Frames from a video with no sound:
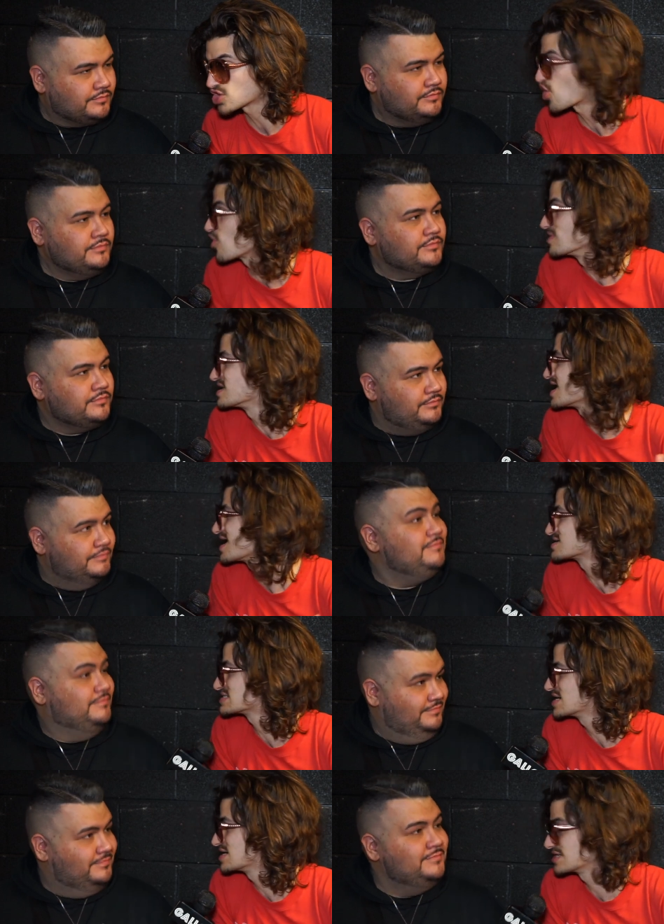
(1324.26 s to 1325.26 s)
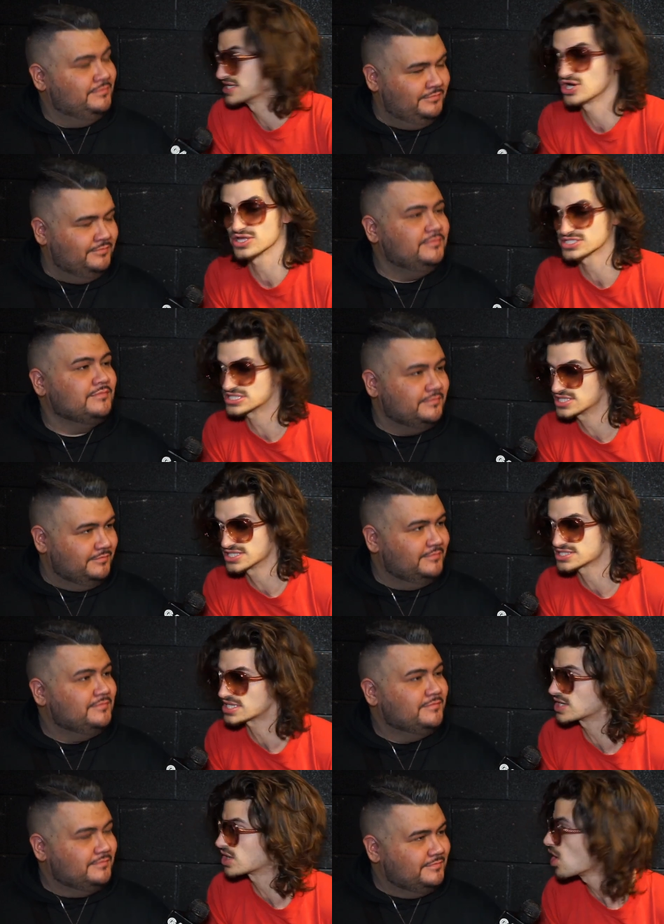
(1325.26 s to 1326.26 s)
Speaker 1: carbon dioxide mm-hmm. and all of a mm-hmm. sudden it's
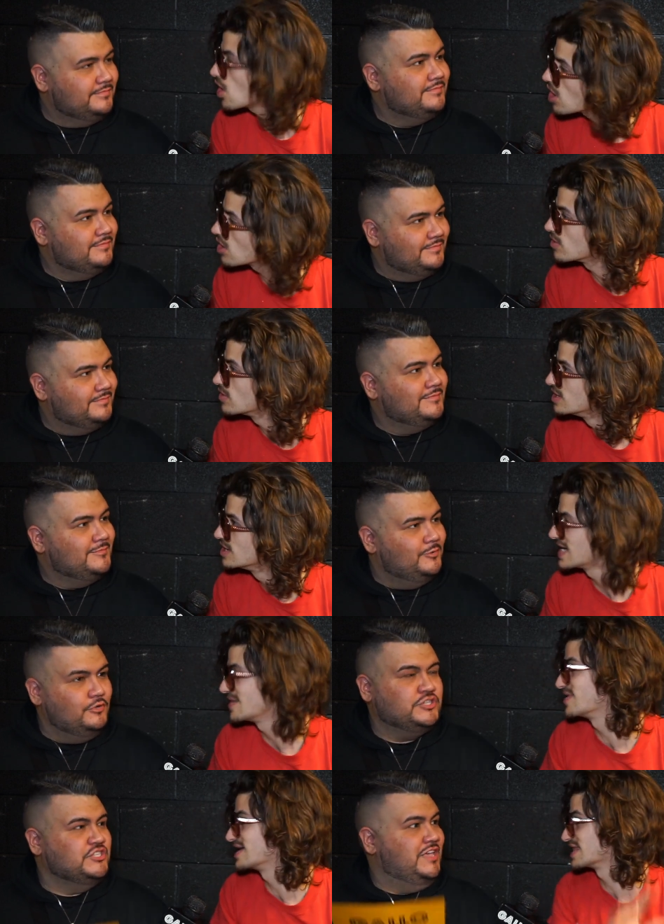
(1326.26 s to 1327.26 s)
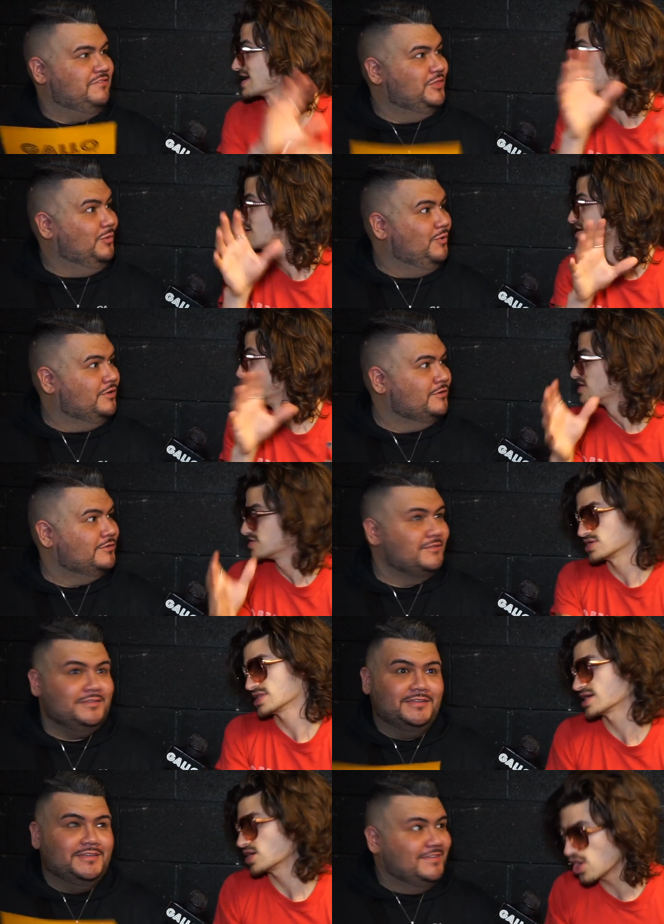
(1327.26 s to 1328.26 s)
like oh and they like the they're
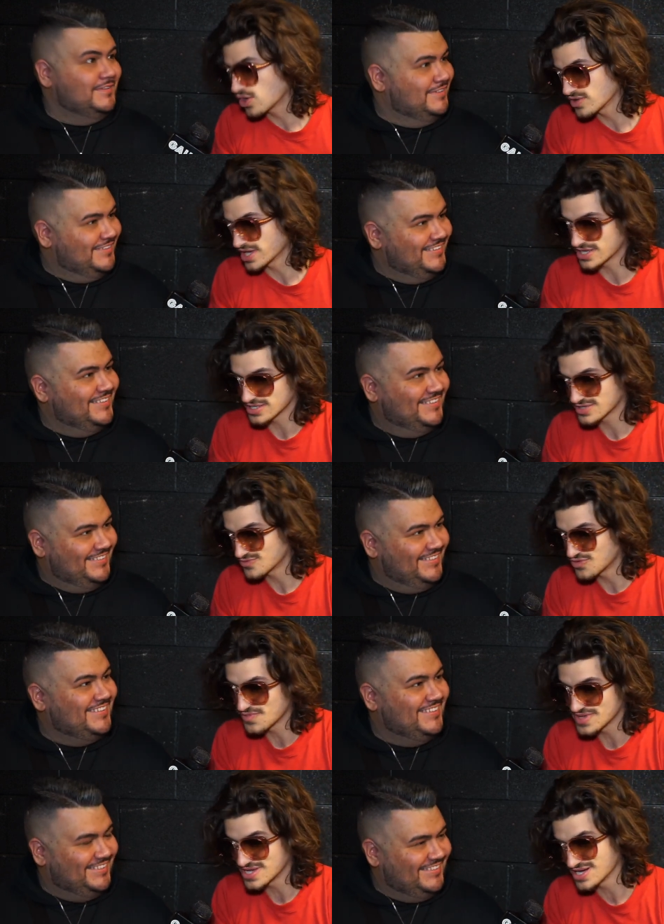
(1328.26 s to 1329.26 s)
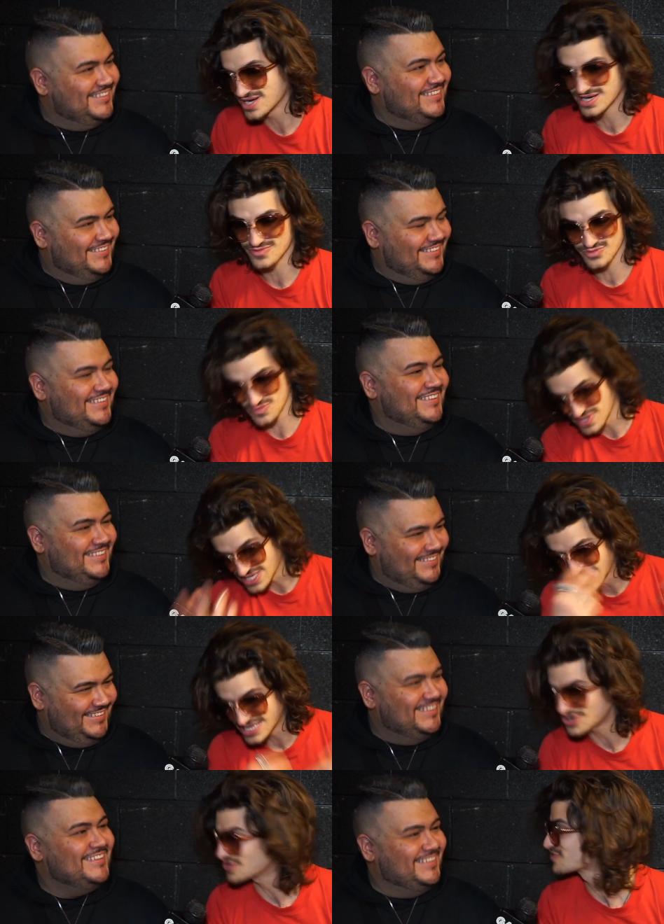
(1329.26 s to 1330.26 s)
like oh like we'll be here and we'll be
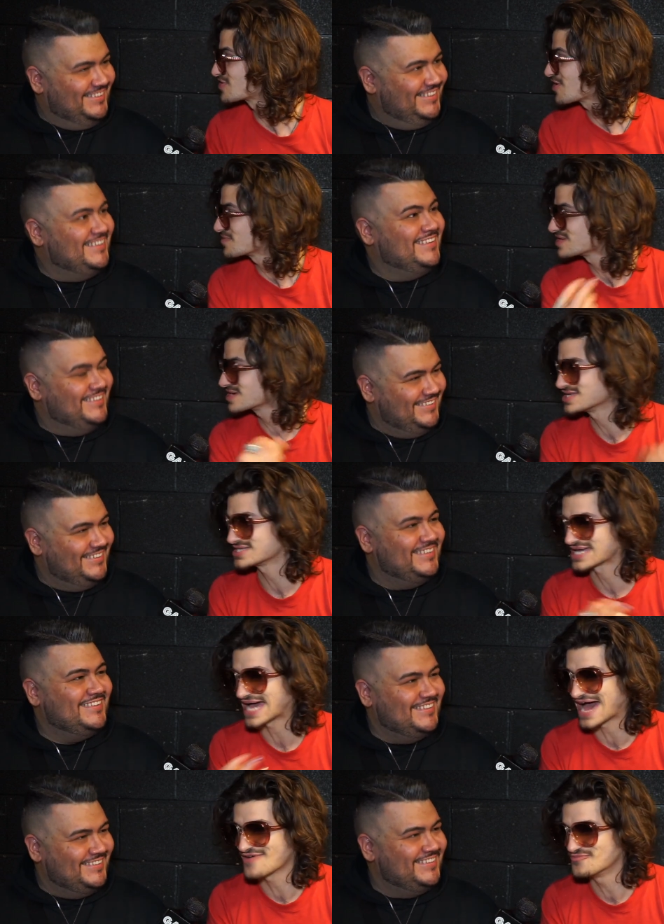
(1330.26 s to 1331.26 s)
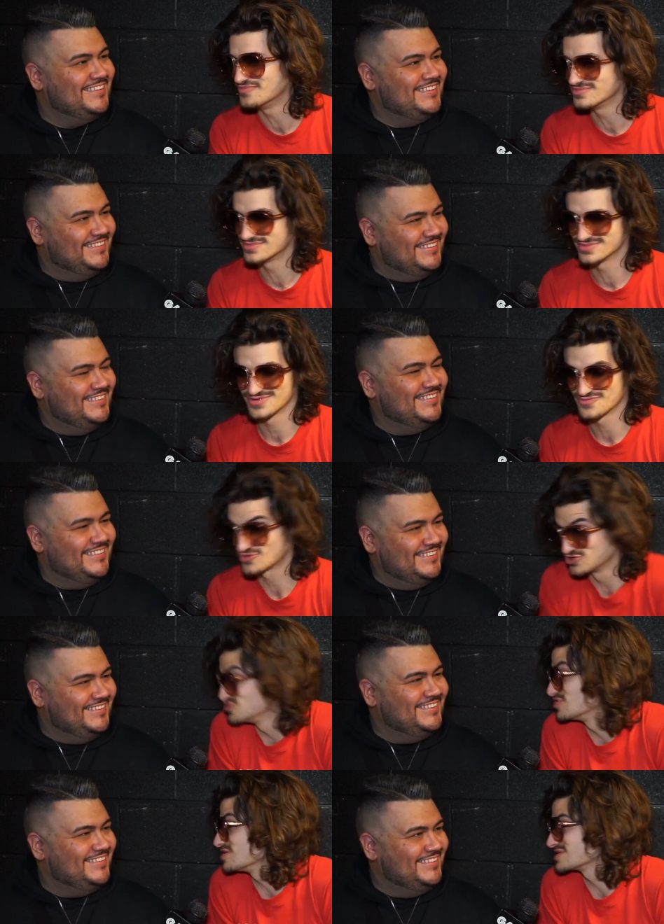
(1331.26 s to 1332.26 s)
eating all the carbon dioxide it's like i because who
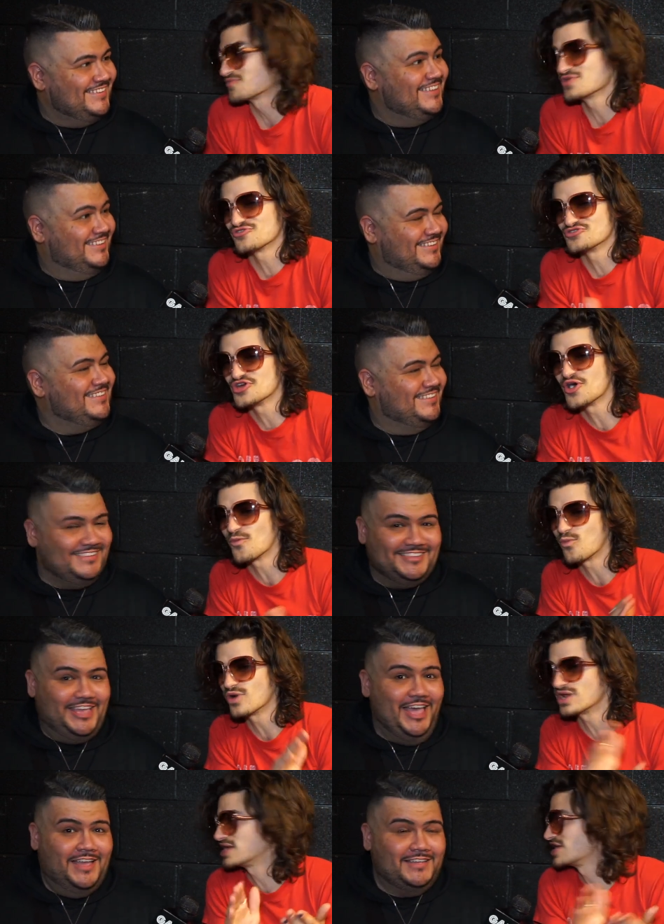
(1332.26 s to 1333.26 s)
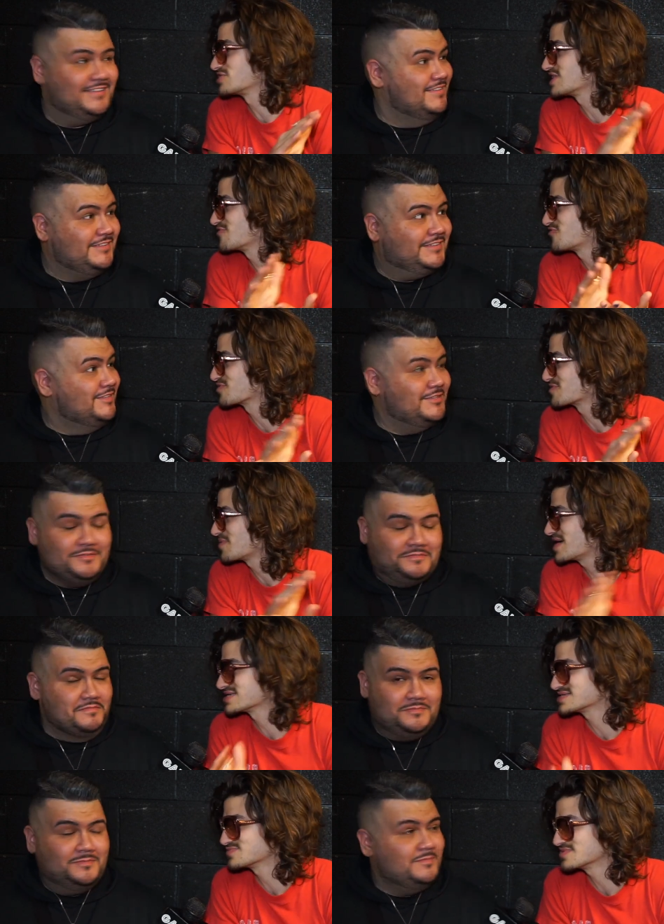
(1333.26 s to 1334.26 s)
knows like we don't know what yeah. another life form could
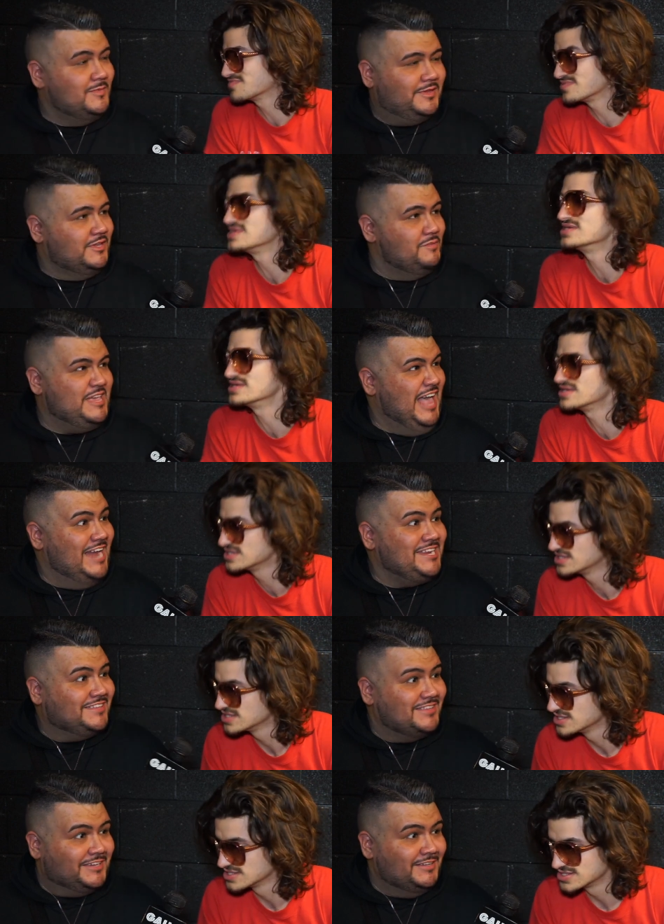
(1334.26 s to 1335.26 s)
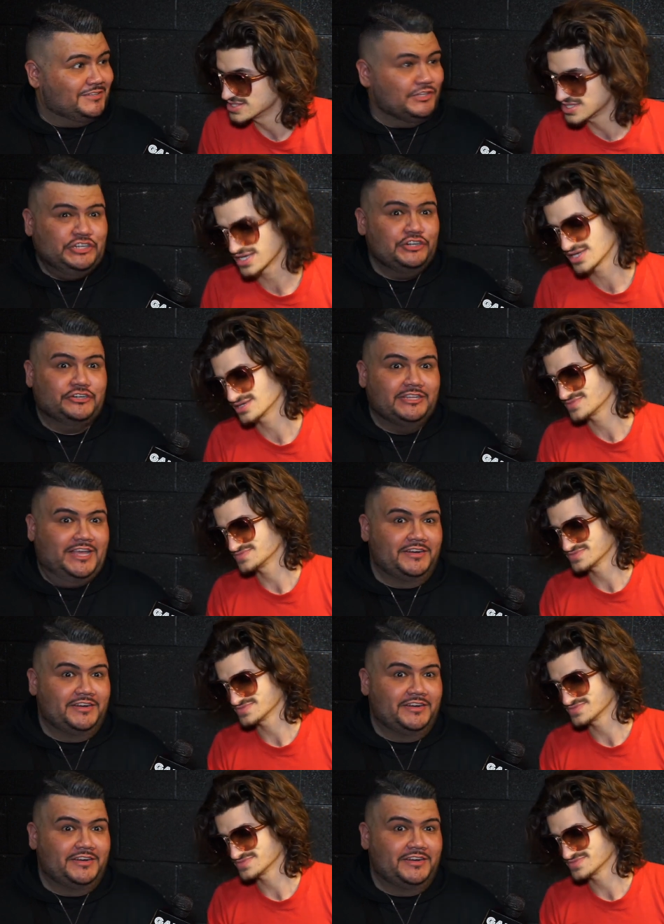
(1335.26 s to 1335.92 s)
possibly be, could be anything yeah. literally